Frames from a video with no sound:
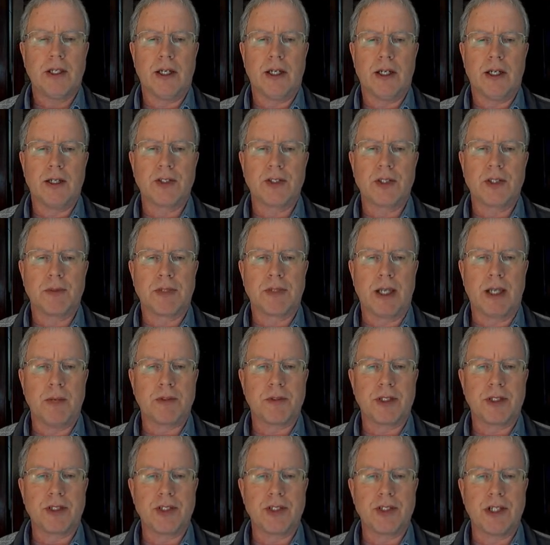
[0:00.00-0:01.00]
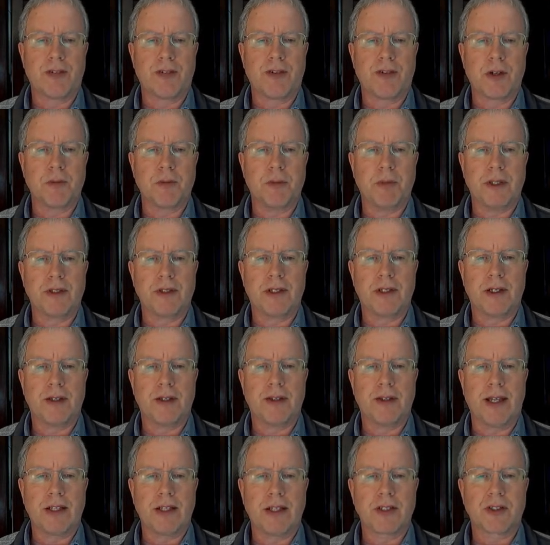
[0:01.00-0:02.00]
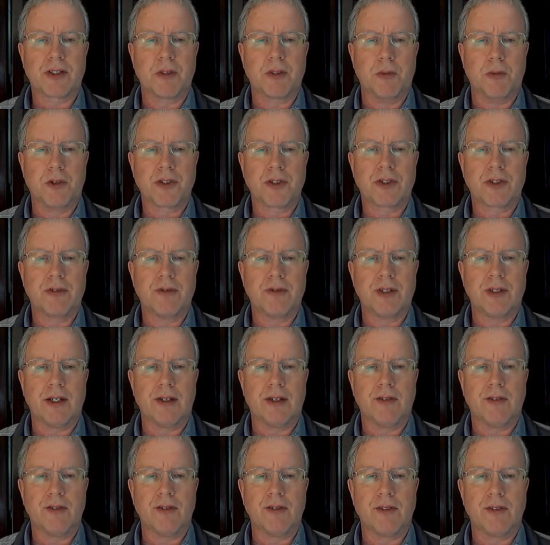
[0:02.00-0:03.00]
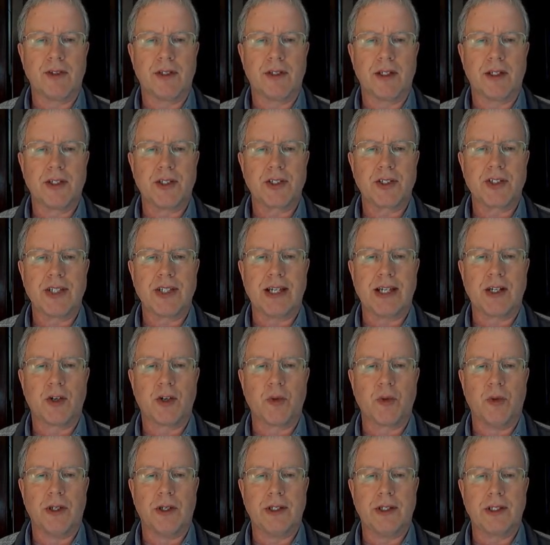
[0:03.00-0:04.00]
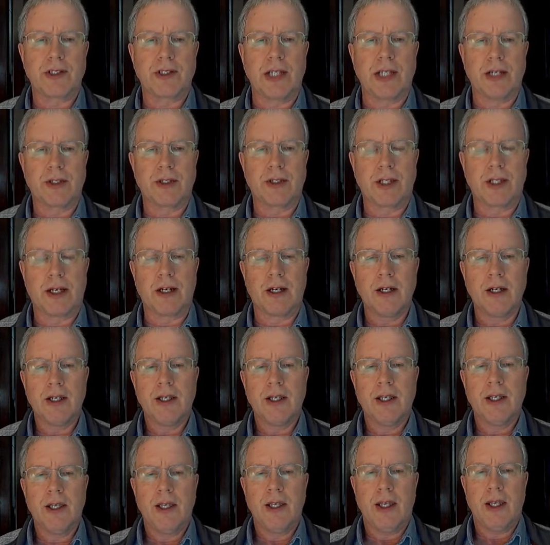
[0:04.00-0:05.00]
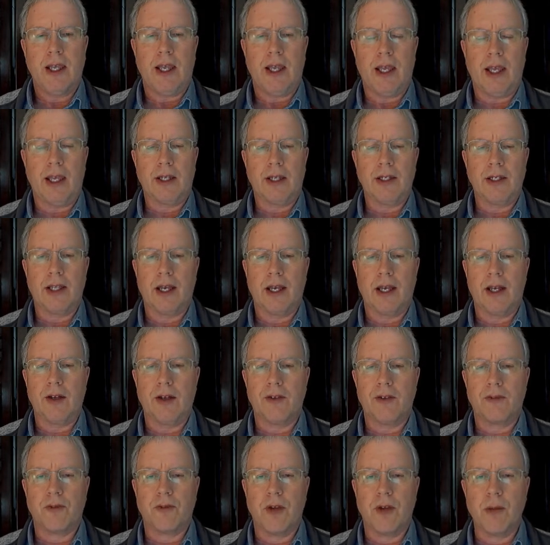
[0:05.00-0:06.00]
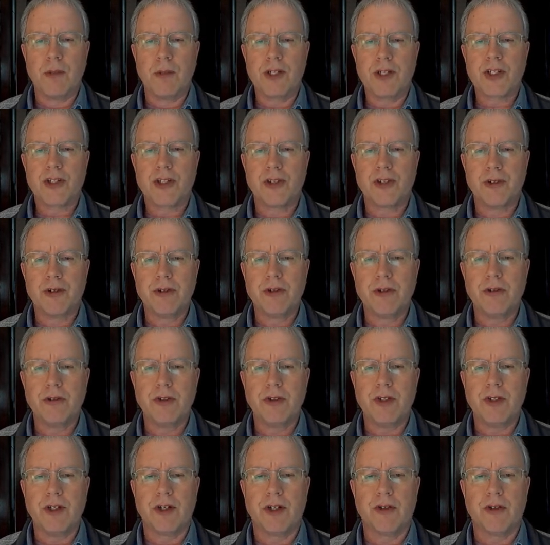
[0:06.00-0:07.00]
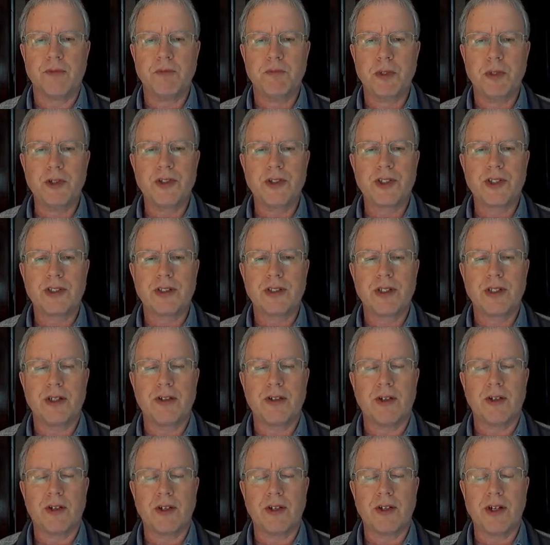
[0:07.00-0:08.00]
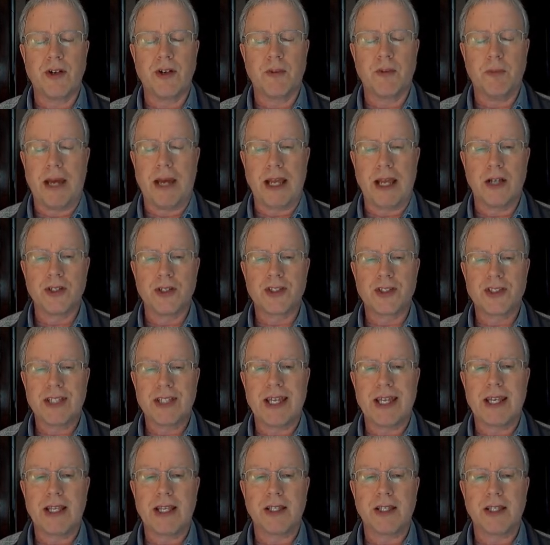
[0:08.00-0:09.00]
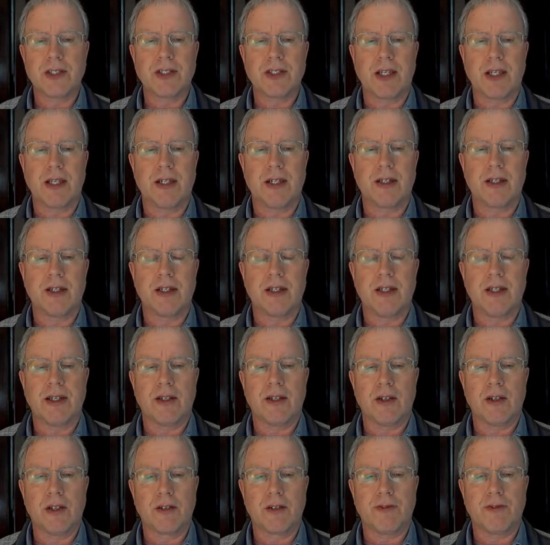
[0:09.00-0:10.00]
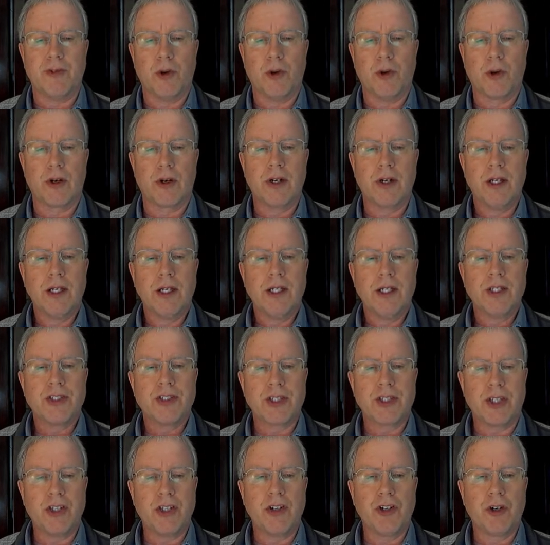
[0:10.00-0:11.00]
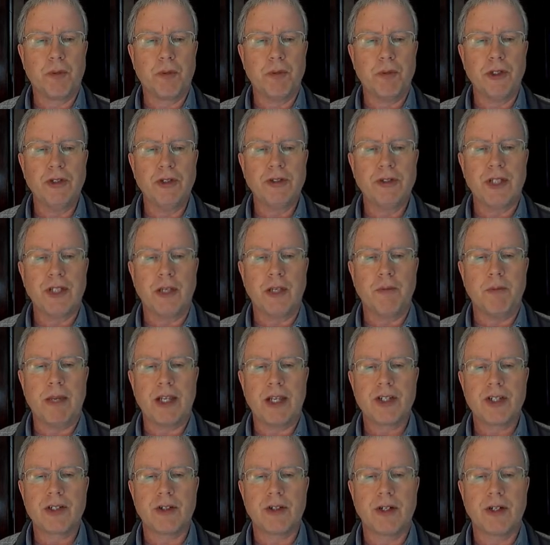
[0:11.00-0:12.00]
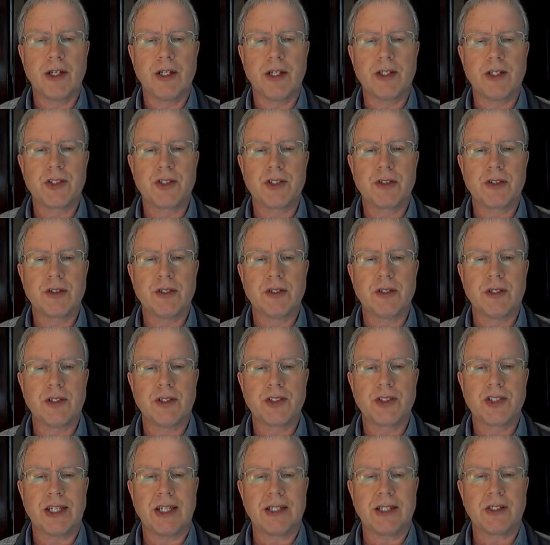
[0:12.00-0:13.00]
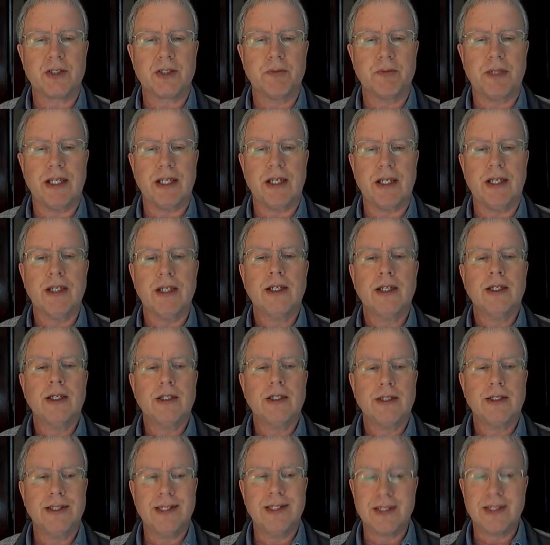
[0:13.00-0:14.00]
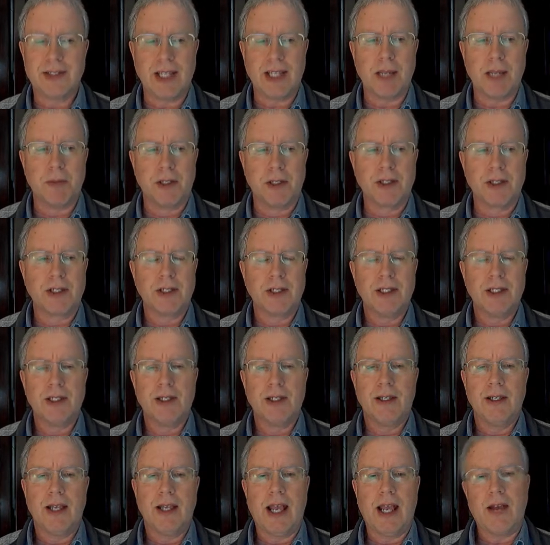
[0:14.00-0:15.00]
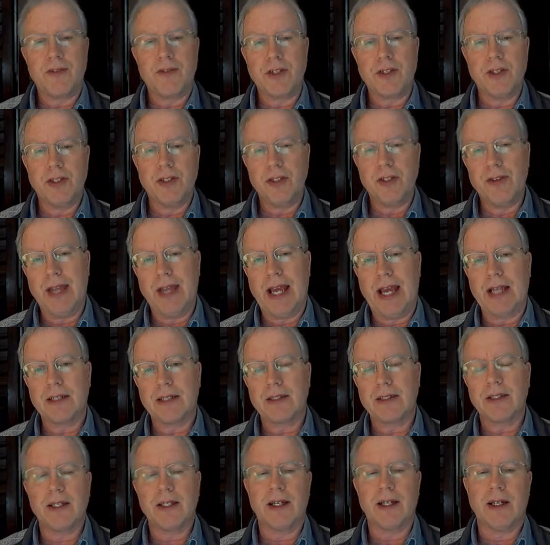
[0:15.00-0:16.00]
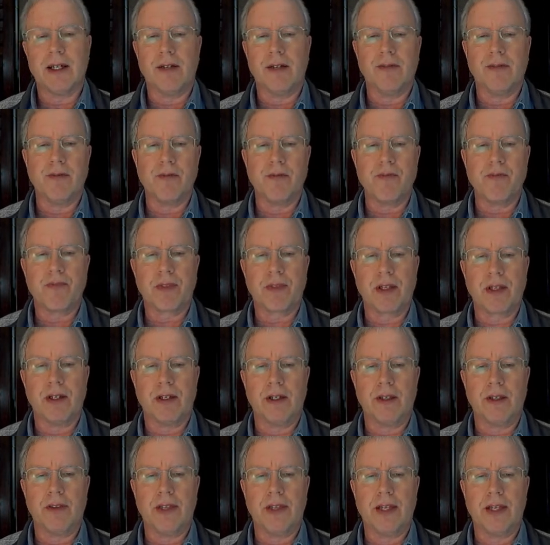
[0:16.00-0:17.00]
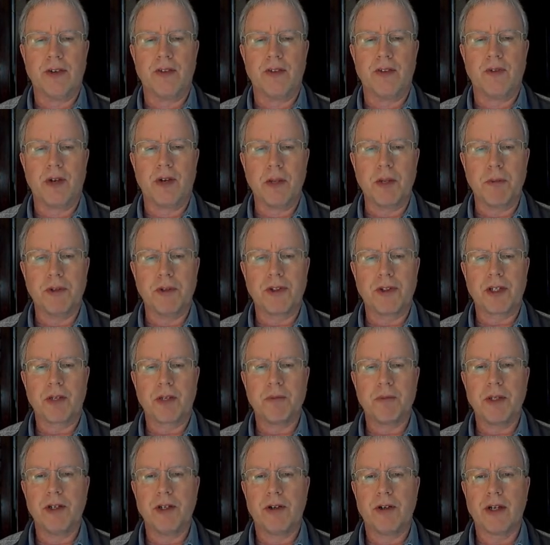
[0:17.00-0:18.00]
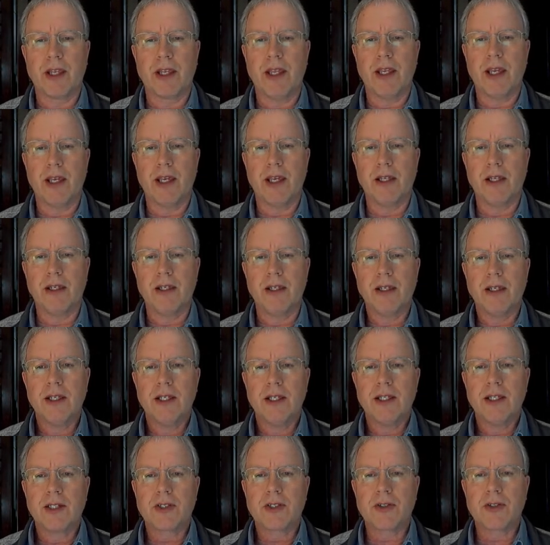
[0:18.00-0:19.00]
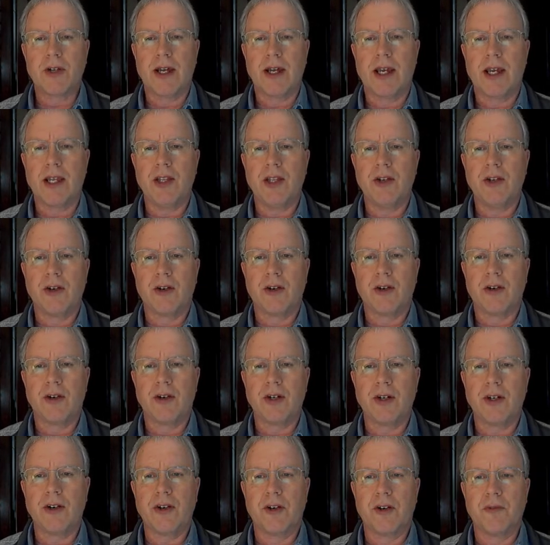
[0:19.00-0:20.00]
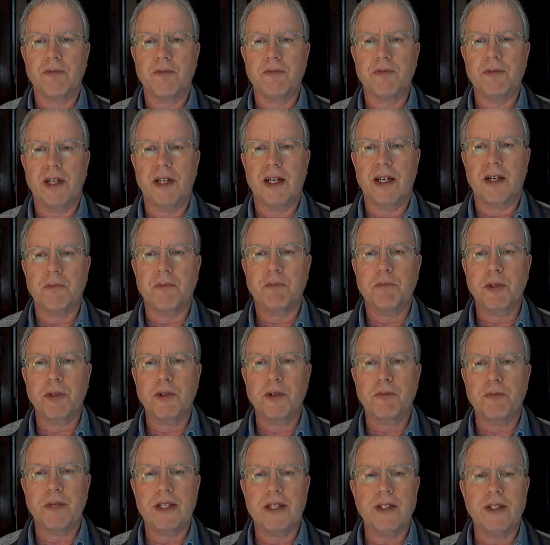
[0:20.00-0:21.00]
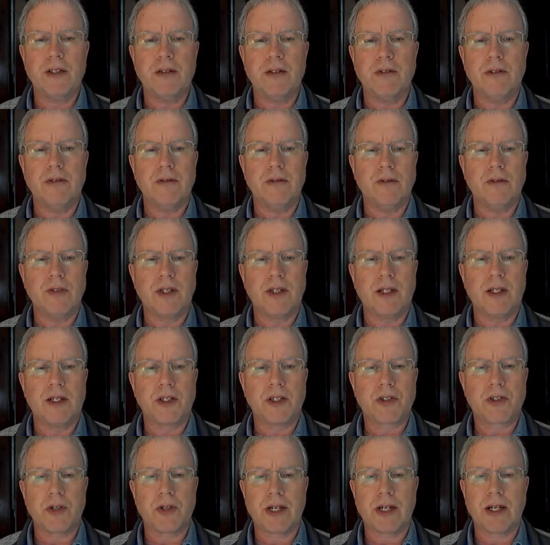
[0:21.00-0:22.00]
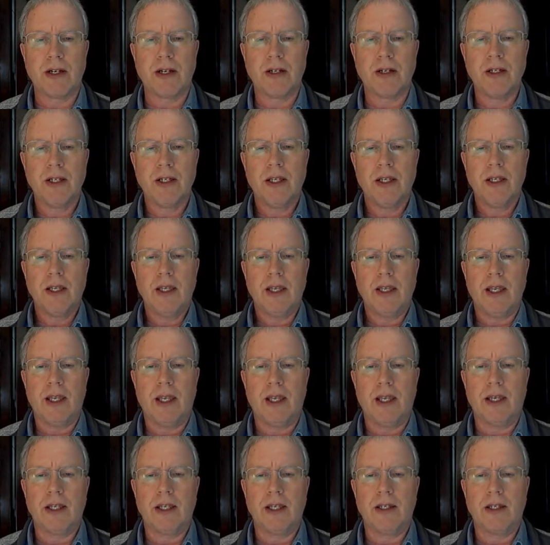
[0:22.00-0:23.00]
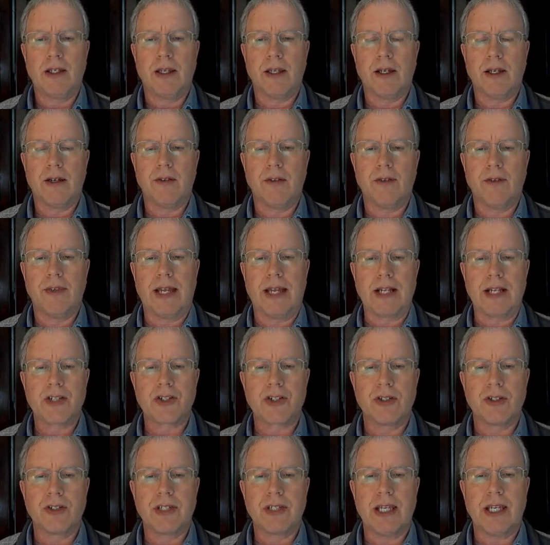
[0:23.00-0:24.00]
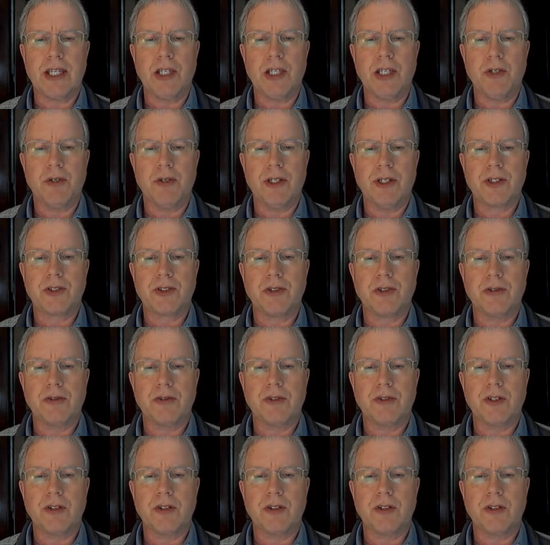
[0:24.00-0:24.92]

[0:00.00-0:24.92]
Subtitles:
Sometimes that's different, but that's the most standard one that's out there. And rummage through your boots or your BIOS settings and look for Secure Boot and make sure it is set to be disabled. After you do that, then reboot the computer again, try your boot menu trigger, and that should take you into